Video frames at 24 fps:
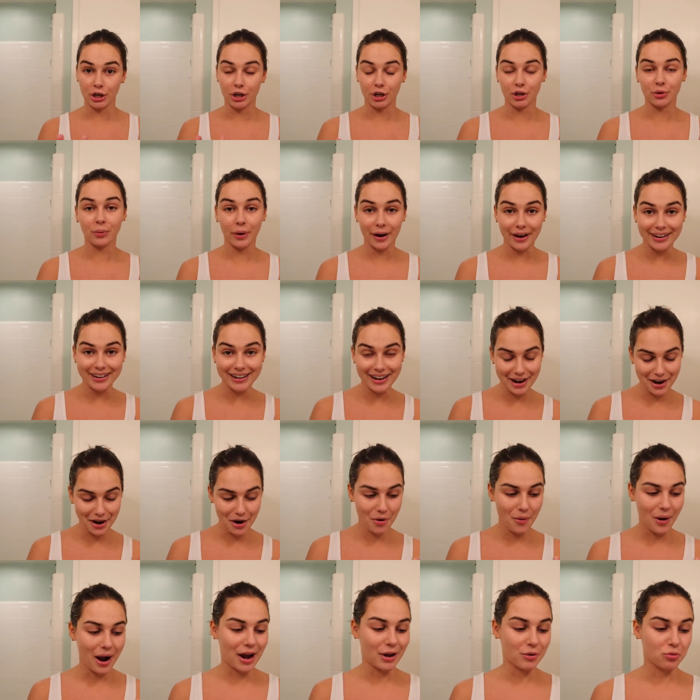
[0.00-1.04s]
good right
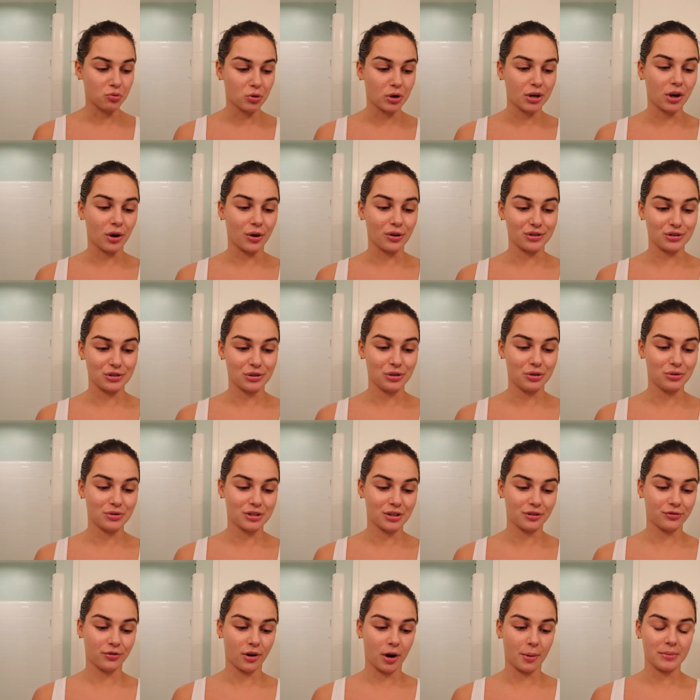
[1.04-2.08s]
now, I would also use
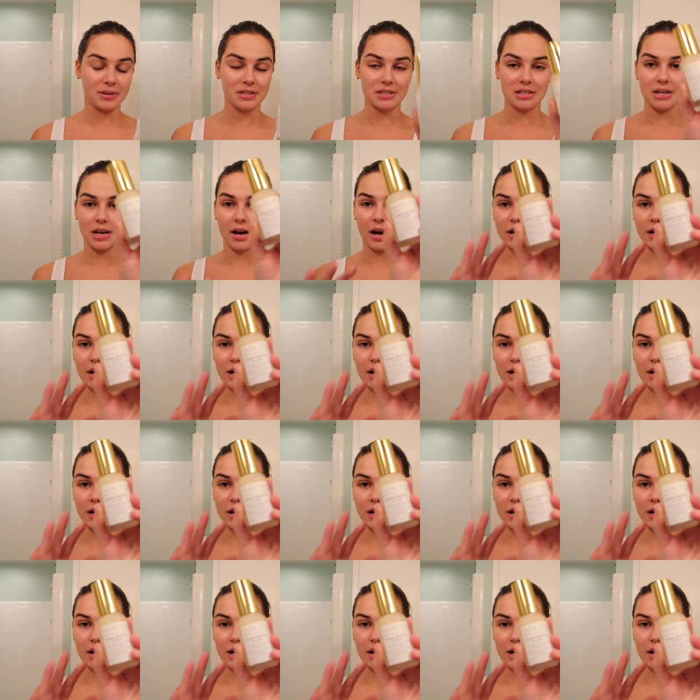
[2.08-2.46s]
the Pharmacy